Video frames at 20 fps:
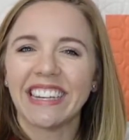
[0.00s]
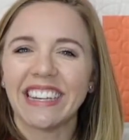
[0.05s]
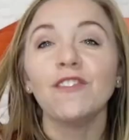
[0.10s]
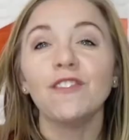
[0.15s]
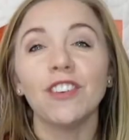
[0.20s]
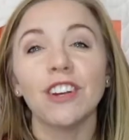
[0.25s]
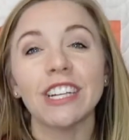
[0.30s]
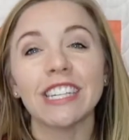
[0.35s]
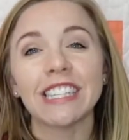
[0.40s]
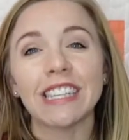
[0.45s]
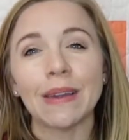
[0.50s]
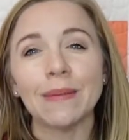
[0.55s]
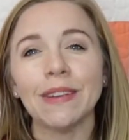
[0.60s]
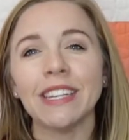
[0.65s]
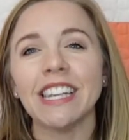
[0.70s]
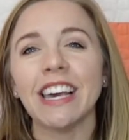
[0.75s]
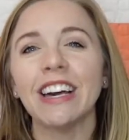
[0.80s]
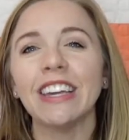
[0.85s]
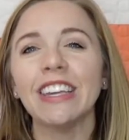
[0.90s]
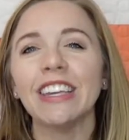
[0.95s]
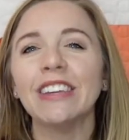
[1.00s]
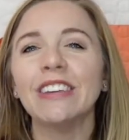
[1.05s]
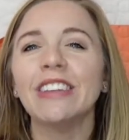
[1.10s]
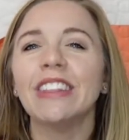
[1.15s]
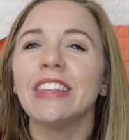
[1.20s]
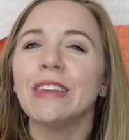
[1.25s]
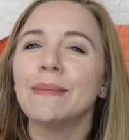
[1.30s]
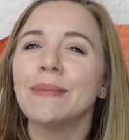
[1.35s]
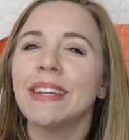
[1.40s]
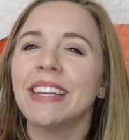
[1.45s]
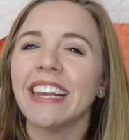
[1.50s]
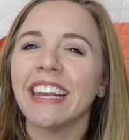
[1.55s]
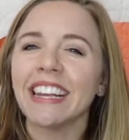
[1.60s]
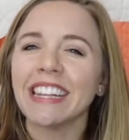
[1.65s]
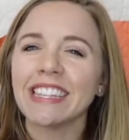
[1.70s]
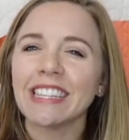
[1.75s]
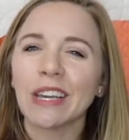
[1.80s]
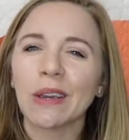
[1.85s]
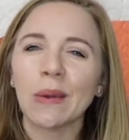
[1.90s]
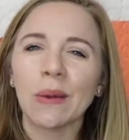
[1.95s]
First, let me tell you, the
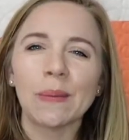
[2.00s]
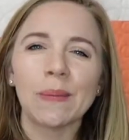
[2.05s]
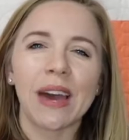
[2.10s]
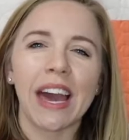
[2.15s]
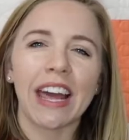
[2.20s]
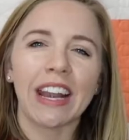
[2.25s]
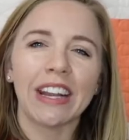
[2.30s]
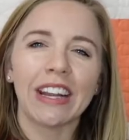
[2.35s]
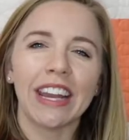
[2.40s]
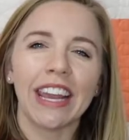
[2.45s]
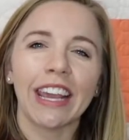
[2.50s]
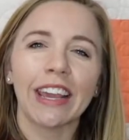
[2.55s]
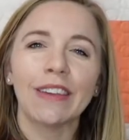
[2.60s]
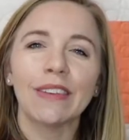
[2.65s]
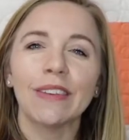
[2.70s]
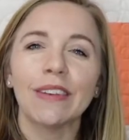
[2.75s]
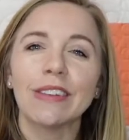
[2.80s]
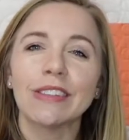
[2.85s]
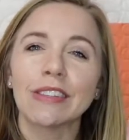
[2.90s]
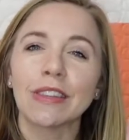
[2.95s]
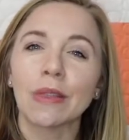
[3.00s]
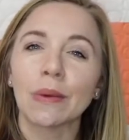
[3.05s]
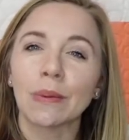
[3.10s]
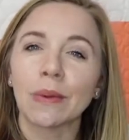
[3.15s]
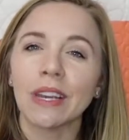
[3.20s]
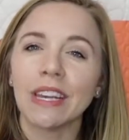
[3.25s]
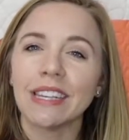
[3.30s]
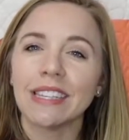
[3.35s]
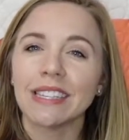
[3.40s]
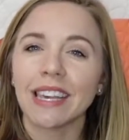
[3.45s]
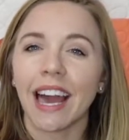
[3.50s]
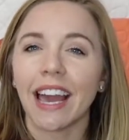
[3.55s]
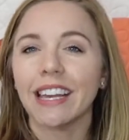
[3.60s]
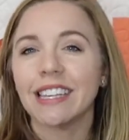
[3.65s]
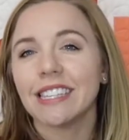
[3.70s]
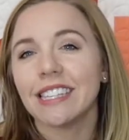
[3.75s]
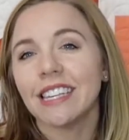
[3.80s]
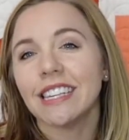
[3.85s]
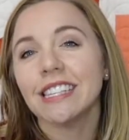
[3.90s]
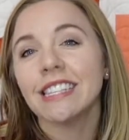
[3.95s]
Bonanza Quilt Pattern includes 3
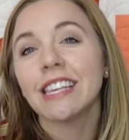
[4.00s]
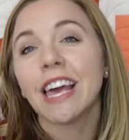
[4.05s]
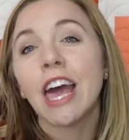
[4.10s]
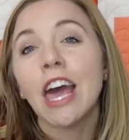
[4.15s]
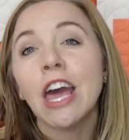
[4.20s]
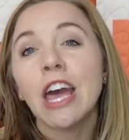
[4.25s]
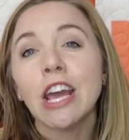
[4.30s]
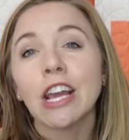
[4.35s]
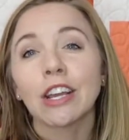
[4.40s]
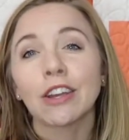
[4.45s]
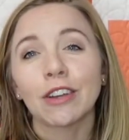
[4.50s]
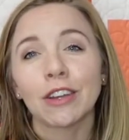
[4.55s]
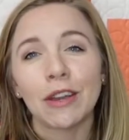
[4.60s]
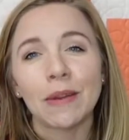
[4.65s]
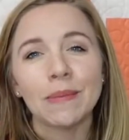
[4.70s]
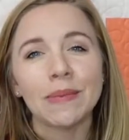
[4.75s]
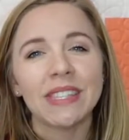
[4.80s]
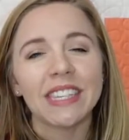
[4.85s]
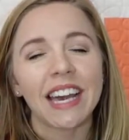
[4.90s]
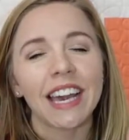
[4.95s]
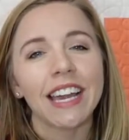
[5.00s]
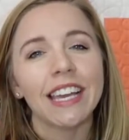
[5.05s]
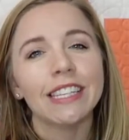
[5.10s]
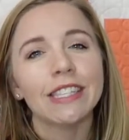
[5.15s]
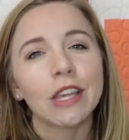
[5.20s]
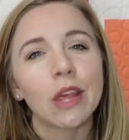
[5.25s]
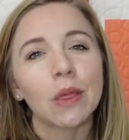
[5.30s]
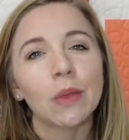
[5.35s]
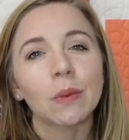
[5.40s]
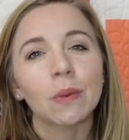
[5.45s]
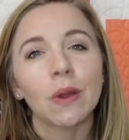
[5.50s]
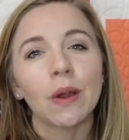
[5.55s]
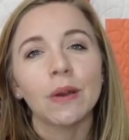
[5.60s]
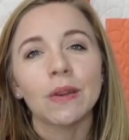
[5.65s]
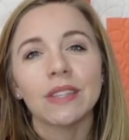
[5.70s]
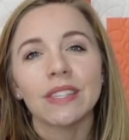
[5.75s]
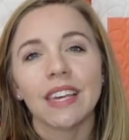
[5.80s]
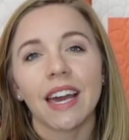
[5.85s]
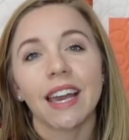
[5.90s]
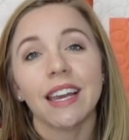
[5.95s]
sizes: crib size, throw
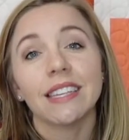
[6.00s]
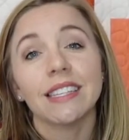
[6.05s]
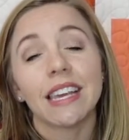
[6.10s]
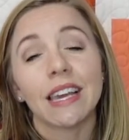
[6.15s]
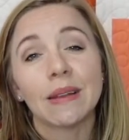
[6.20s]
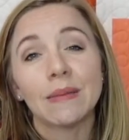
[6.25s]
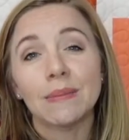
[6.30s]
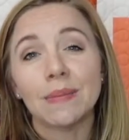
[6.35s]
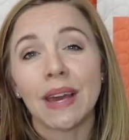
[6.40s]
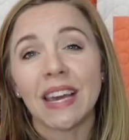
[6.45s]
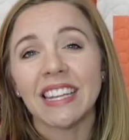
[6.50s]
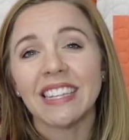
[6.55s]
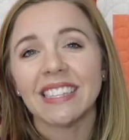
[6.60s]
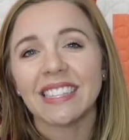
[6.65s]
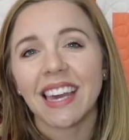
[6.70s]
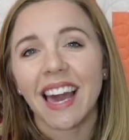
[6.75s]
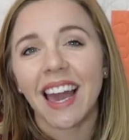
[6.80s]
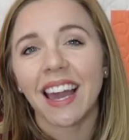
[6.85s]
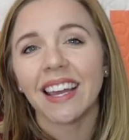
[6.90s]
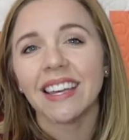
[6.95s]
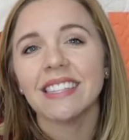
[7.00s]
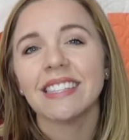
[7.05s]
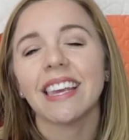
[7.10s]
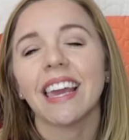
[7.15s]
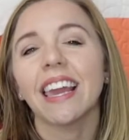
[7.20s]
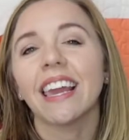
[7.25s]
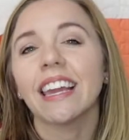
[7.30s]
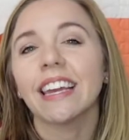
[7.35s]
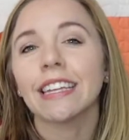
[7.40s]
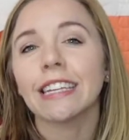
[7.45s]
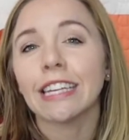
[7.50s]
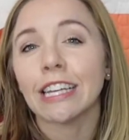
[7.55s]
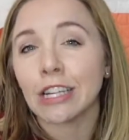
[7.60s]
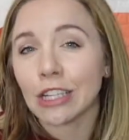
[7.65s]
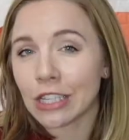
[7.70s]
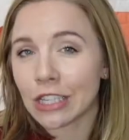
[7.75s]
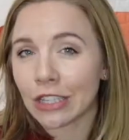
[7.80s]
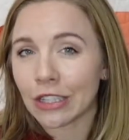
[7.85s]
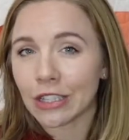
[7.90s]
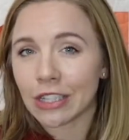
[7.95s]
size, and bed size. And here's
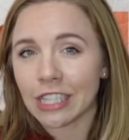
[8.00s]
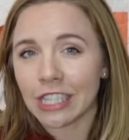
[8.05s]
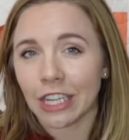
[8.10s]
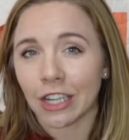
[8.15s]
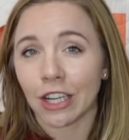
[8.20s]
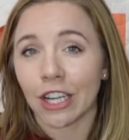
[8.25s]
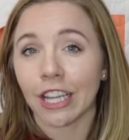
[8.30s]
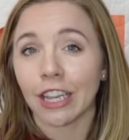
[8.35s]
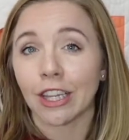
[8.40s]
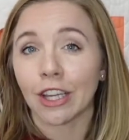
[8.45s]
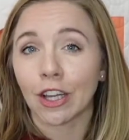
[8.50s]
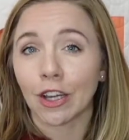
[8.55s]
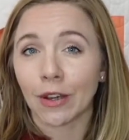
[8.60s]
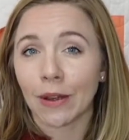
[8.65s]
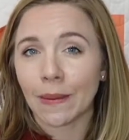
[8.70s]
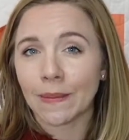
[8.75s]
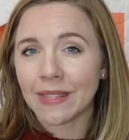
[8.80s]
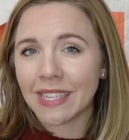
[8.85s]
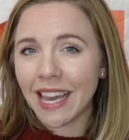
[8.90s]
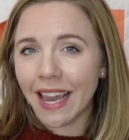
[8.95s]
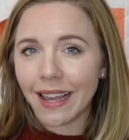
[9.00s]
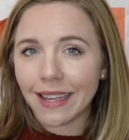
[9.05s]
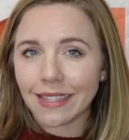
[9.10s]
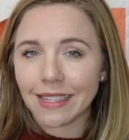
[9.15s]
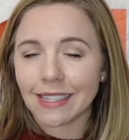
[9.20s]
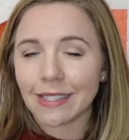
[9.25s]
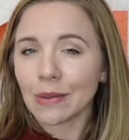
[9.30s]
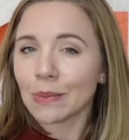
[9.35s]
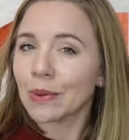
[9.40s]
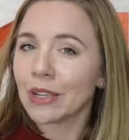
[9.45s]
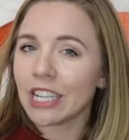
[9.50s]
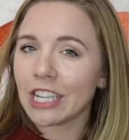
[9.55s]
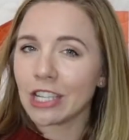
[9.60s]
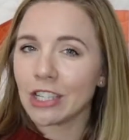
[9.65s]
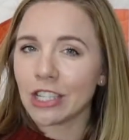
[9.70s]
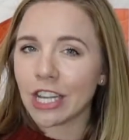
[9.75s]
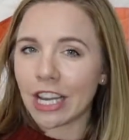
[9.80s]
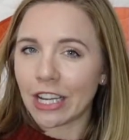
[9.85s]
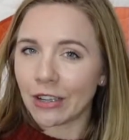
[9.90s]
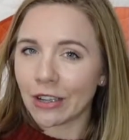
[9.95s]
a little secret. The crib size is a pretty
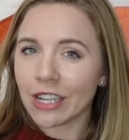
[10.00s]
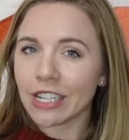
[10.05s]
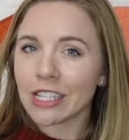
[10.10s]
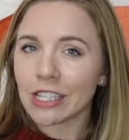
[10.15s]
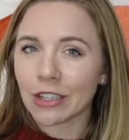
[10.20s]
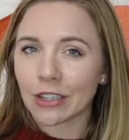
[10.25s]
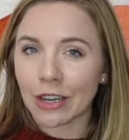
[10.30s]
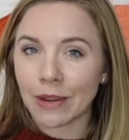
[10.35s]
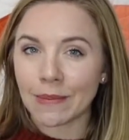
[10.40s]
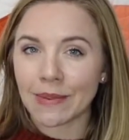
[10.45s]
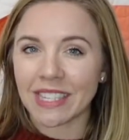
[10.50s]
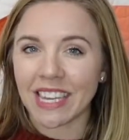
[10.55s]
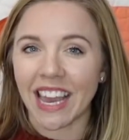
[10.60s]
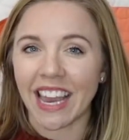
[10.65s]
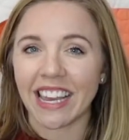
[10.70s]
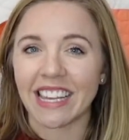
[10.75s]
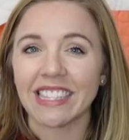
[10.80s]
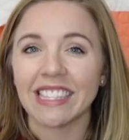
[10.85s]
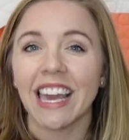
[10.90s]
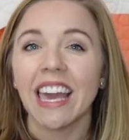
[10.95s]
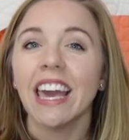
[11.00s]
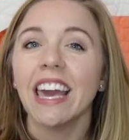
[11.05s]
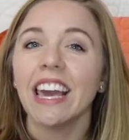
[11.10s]
generous crib size.